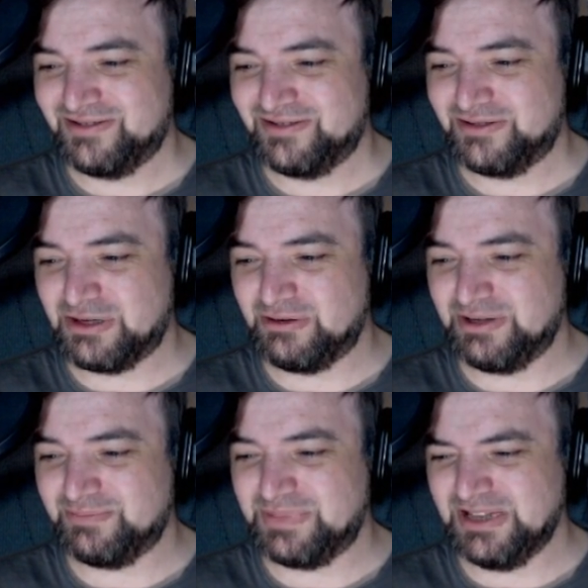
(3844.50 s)
Anyway,
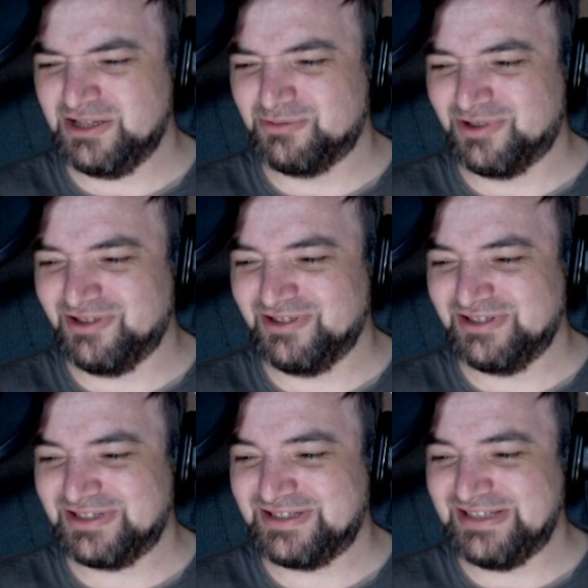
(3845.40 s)
build a wall.
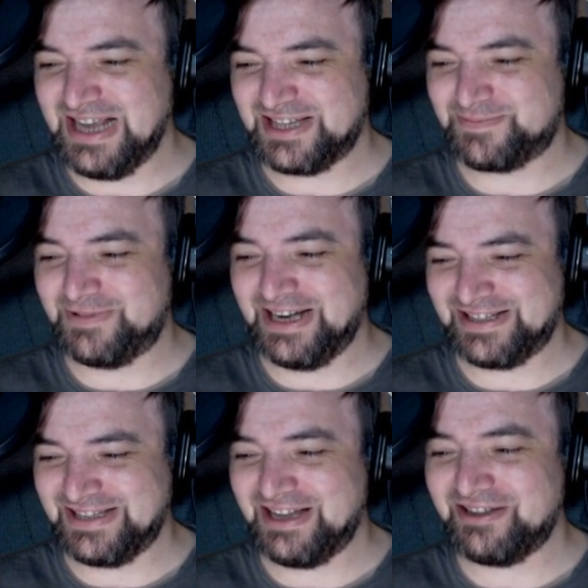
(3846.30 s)
Yes,
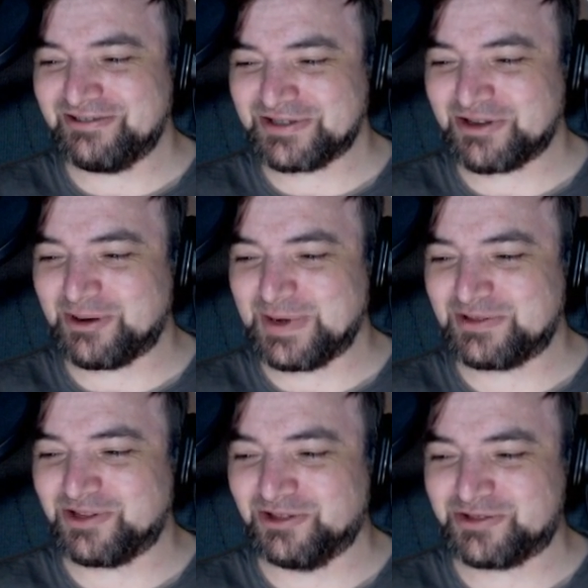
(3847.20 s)
Brexit. I was going about
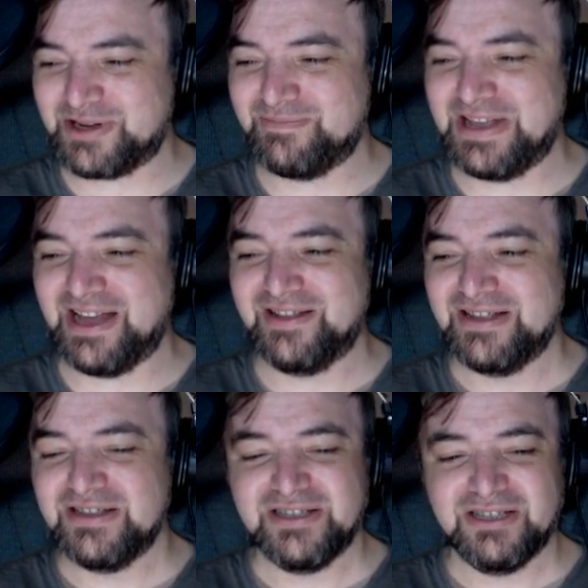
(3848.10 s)
Donald Trump, yeah.
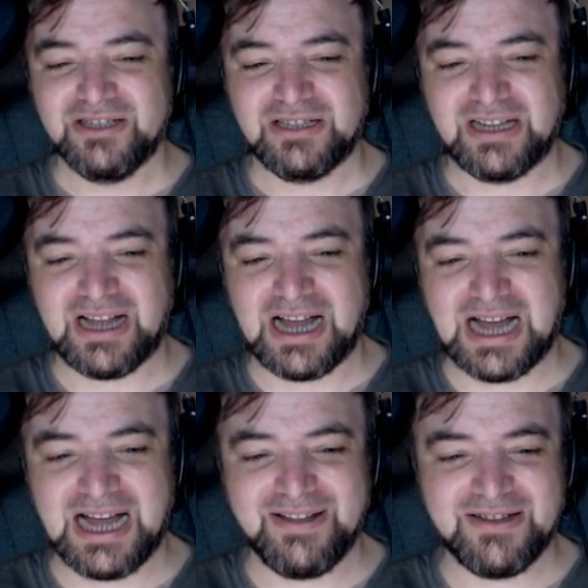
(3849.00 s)

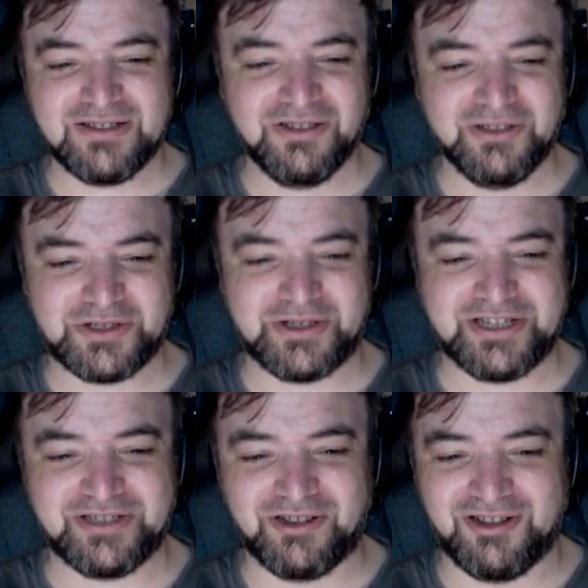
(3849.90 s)
I don't
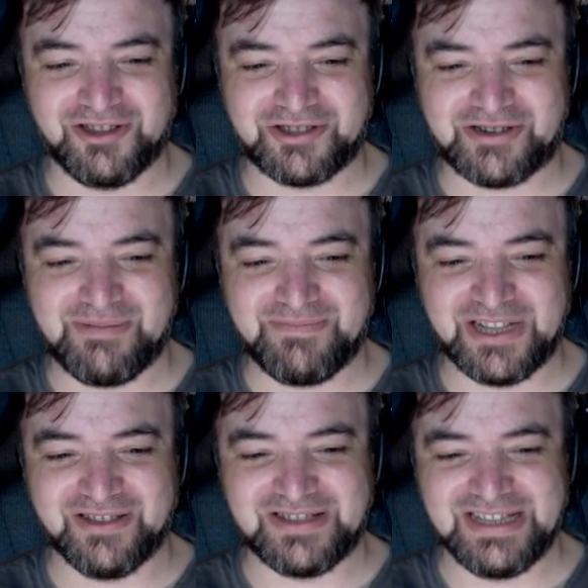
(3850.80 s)
trust Donald Trump
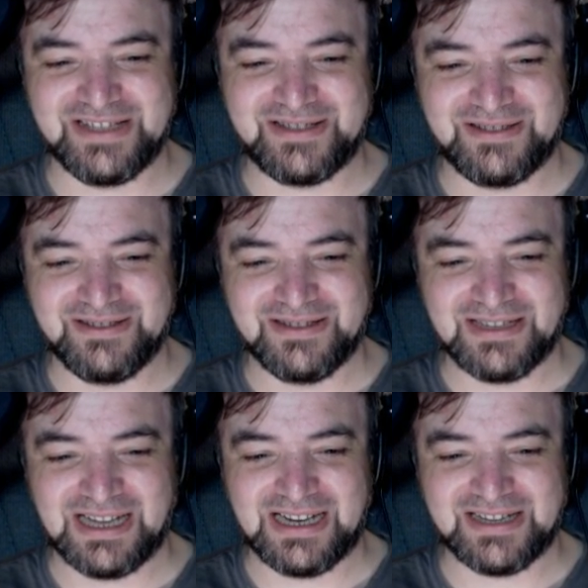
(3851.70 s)
because he's,
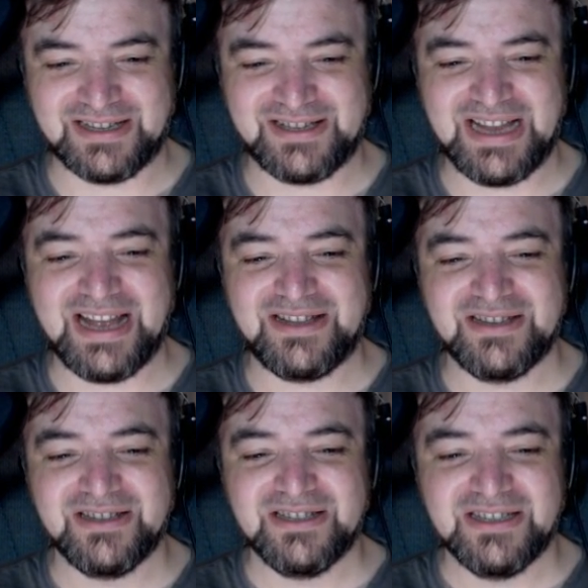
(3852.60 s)
as I said,
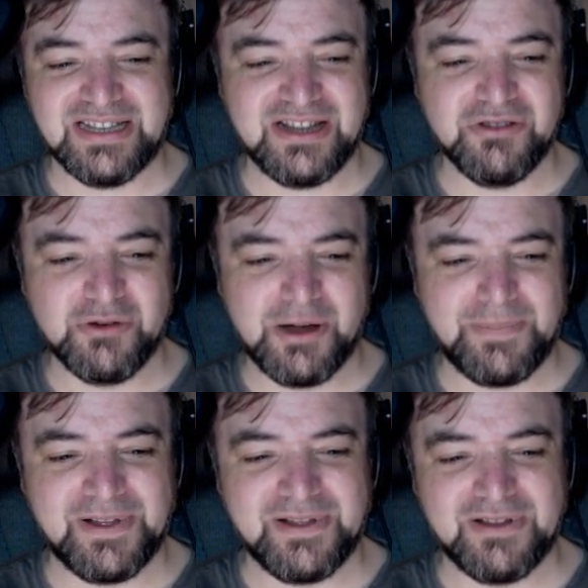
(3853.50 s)
in
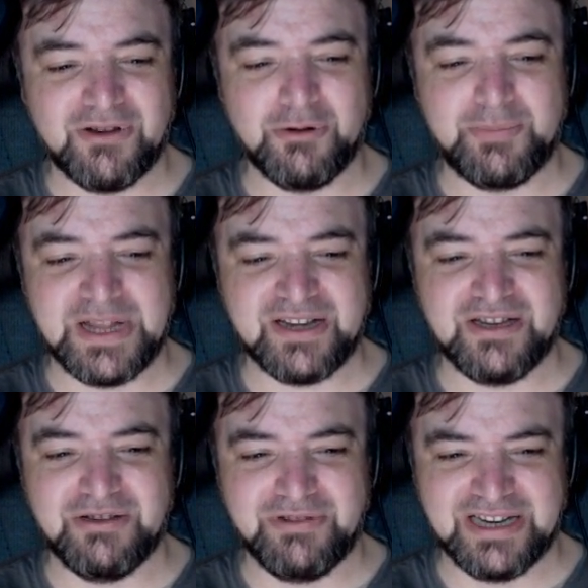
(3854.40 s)
European
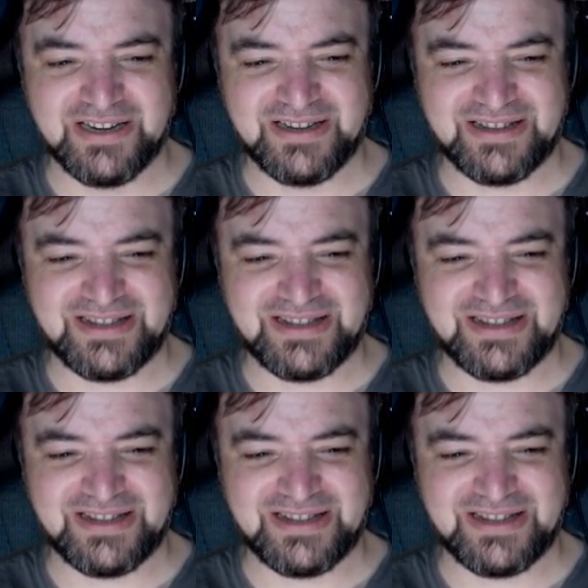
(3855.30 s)
Union,